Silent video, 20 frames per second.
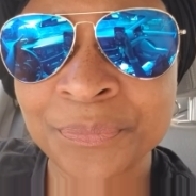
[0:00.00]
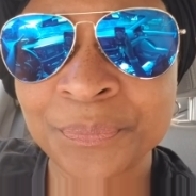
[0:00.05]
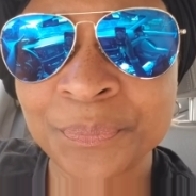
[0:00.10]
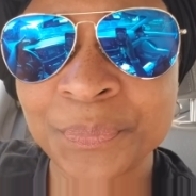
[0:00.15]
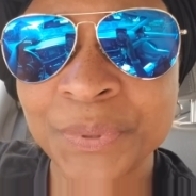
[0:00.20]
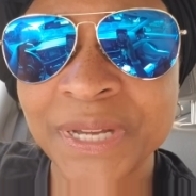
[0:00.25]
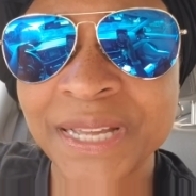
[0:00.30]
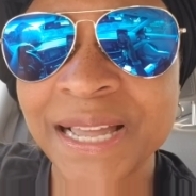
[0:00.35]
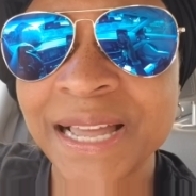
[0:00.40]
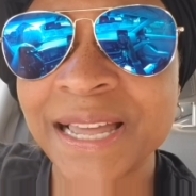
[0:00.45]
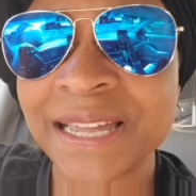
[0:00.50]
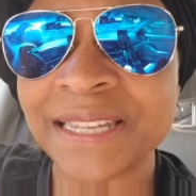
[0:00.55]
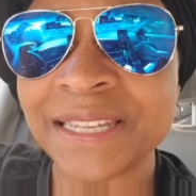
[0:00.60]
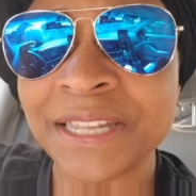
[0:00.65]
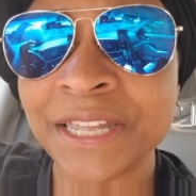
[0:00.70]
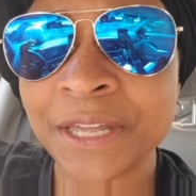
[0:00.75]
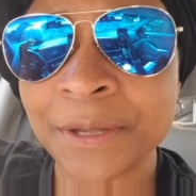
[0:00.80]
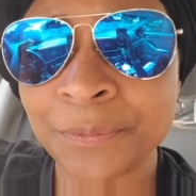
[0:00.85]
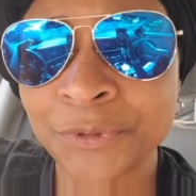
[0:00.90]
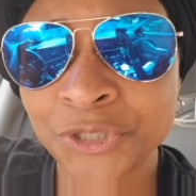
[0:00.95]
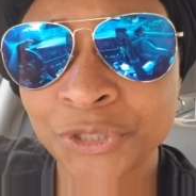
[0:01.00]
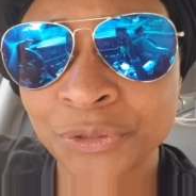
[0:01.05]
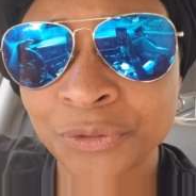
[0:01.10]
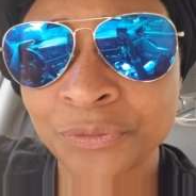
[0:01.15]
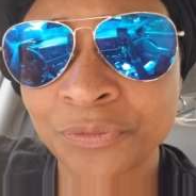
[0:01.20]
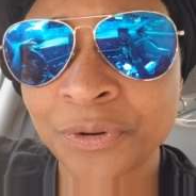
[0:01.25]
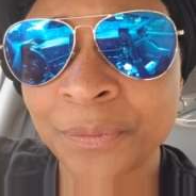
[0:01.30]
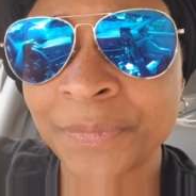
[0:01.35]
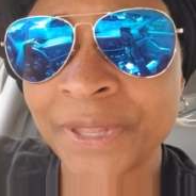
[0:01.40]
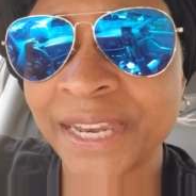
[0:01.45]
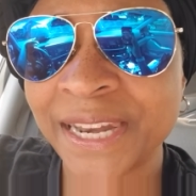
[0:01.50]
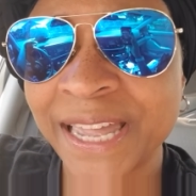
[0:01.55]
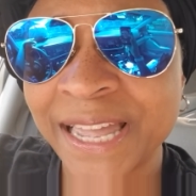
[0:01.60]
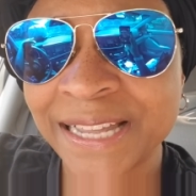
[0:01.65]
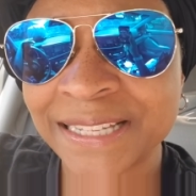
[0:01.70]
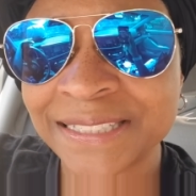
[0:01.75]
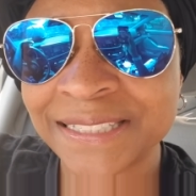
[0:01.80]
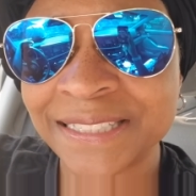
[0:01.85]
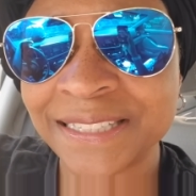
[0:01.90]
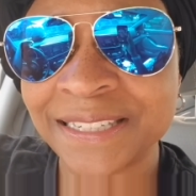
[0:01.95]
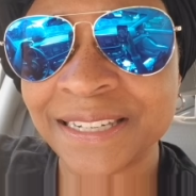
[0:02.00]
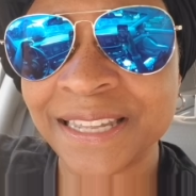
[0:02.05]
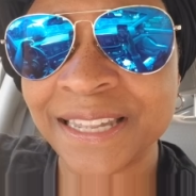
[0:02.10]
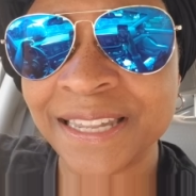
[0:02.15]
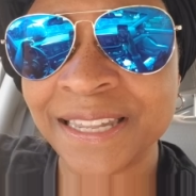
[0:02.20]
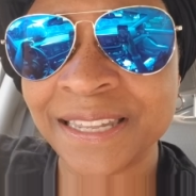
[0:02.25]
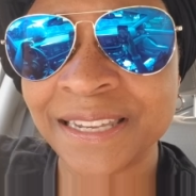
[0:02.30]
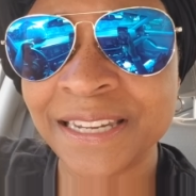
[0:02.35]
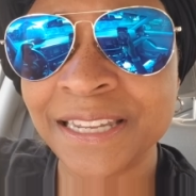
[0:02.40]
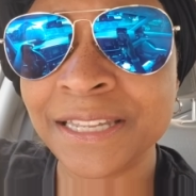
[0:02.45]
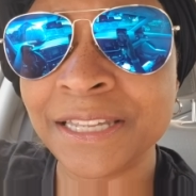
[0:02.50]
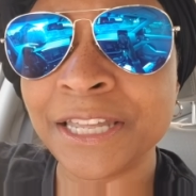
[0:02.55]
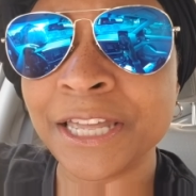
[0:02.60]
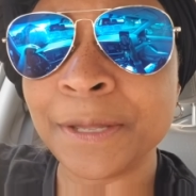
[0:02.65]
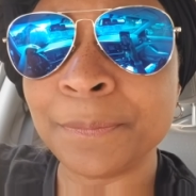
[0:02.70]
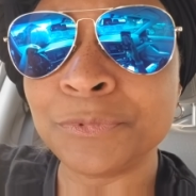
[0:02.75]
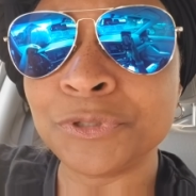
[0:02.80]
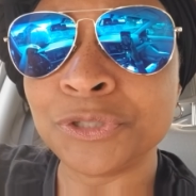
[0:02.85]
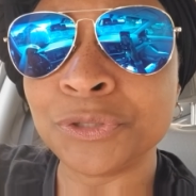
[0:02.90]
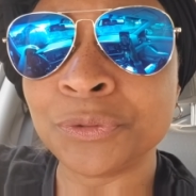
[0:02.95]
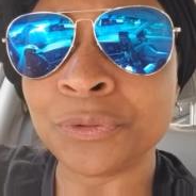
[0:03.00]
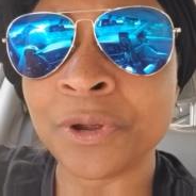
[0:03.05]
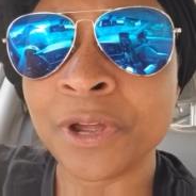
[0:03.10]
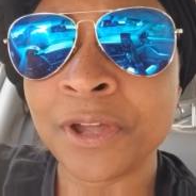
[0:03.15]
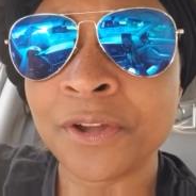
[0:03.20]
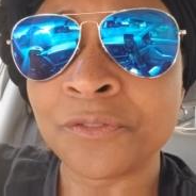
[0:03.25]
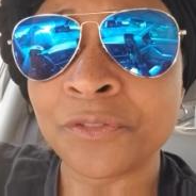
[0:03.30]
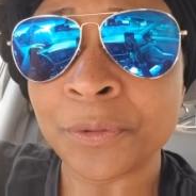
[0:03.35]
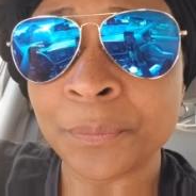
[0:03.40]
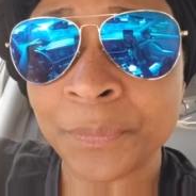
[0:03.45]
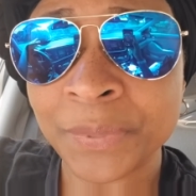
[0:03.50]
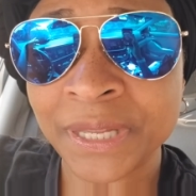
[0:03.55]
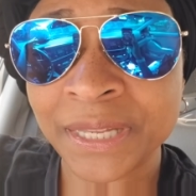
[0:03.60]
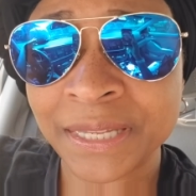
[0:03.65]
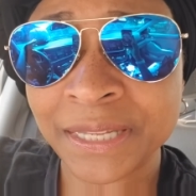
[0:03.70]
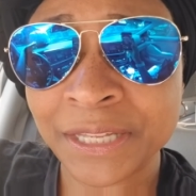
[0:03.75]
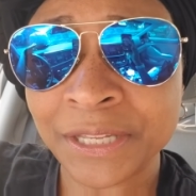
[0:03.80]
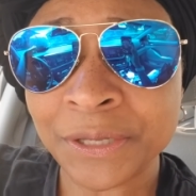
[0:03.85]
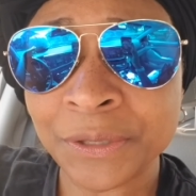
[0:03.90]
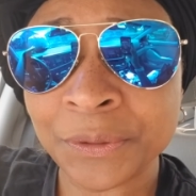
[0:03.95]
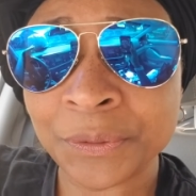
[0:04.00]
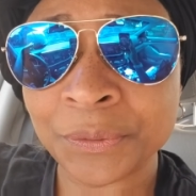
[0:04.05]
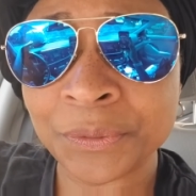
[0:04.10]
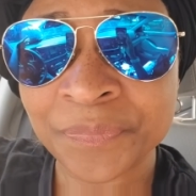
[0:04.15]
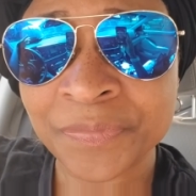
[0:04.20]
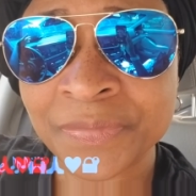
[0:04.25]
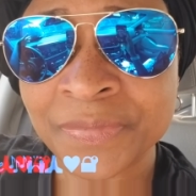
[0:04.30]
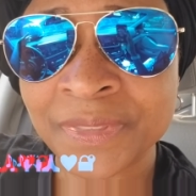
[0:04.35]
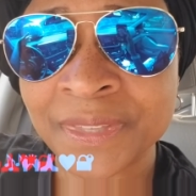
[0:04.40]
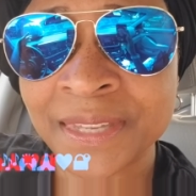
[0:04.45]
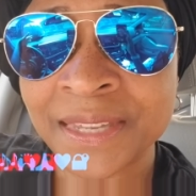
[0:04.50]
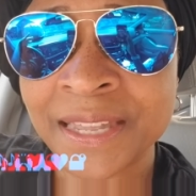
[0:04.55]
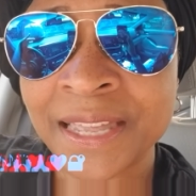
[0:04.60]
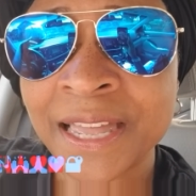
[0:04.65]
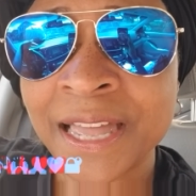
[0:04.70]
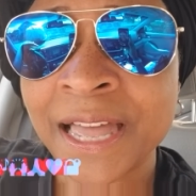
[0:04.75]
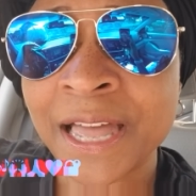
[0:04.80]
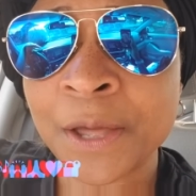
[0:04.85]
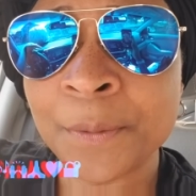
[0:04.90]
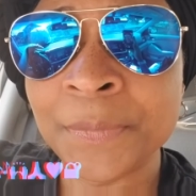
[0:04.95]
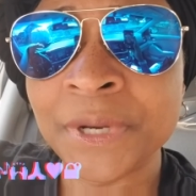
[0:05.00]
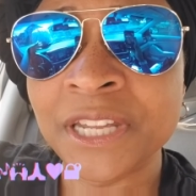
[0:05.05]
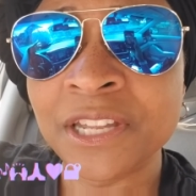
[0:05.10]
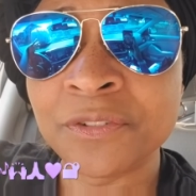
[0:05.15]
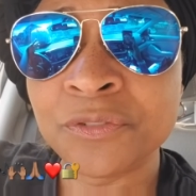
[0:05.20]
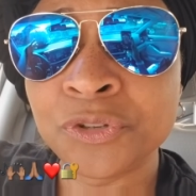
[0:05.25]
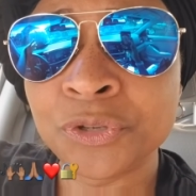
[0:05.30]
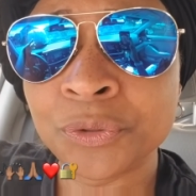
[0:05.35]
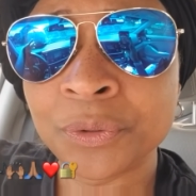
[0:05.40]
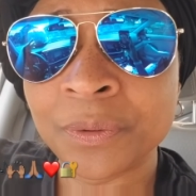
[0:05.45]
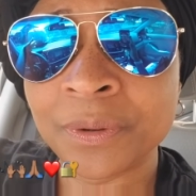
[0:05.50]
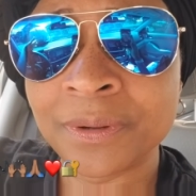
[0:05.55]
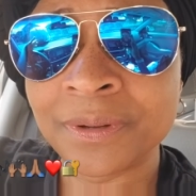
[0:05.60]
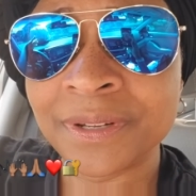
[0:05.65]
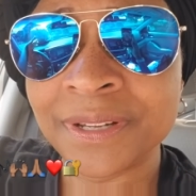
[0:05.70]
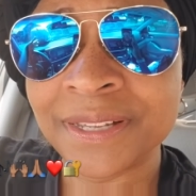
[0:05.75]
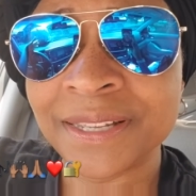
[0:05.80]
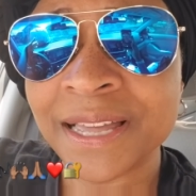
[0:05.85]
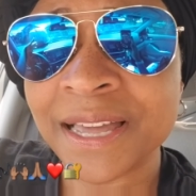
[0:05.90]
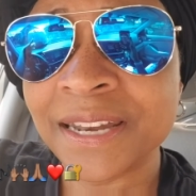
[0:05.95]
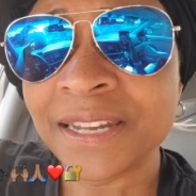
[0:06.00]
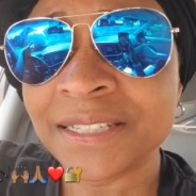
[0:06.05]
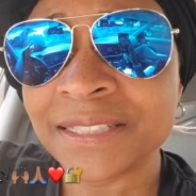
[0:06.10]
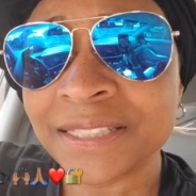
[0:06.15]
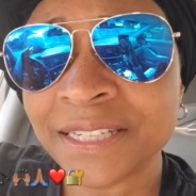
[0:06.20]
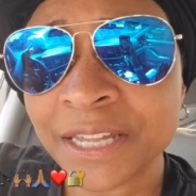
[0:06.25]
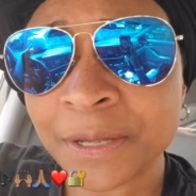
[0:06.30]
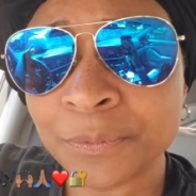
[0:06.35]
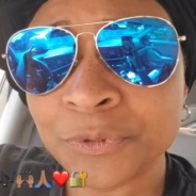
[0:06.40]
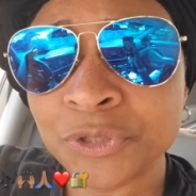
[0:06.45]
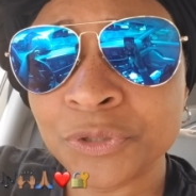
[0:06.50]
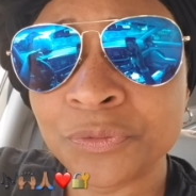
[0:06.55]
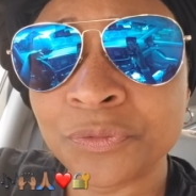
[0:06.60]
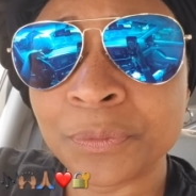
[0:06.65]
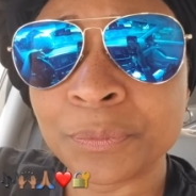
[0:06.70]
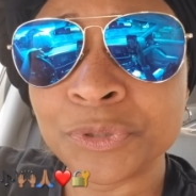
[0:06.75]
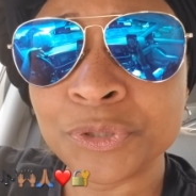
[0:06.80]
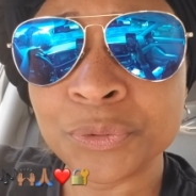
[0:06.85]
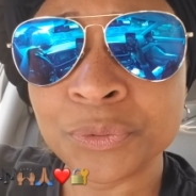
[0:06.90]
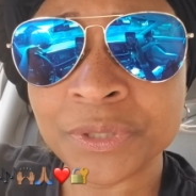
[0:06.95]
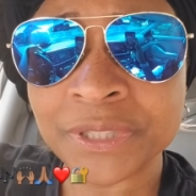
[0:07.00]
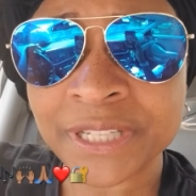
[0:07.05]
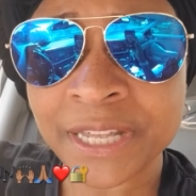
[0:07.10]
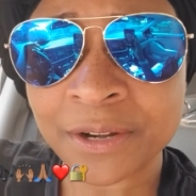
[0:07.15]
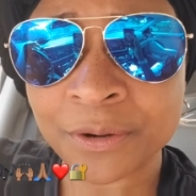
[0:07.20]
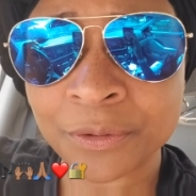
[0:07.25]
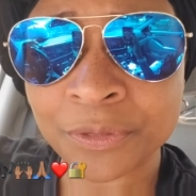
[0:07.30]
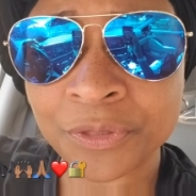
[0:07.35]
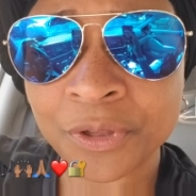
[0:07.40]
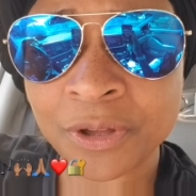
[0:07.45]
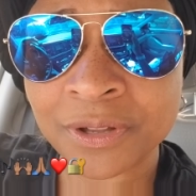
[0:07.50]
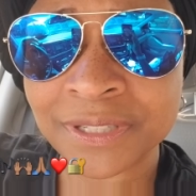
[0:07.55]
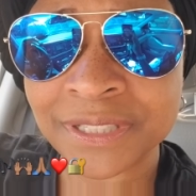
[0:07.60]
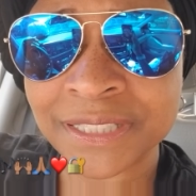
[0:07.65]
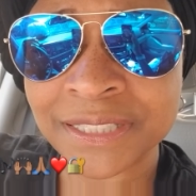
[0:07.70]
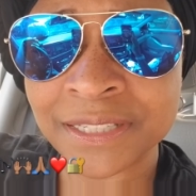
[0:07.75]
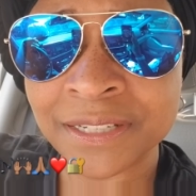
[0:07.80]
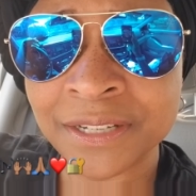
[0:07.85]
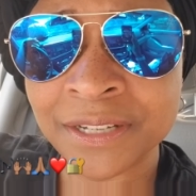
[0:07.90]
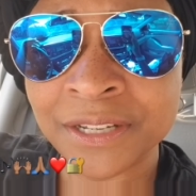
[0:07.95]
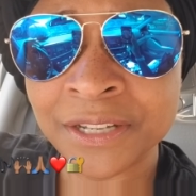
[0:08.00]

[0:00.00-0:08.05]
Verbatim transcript: But God kept you from that accident ahead. He kept you from being killed. How many of you, God has kept you from suicidal thoughts?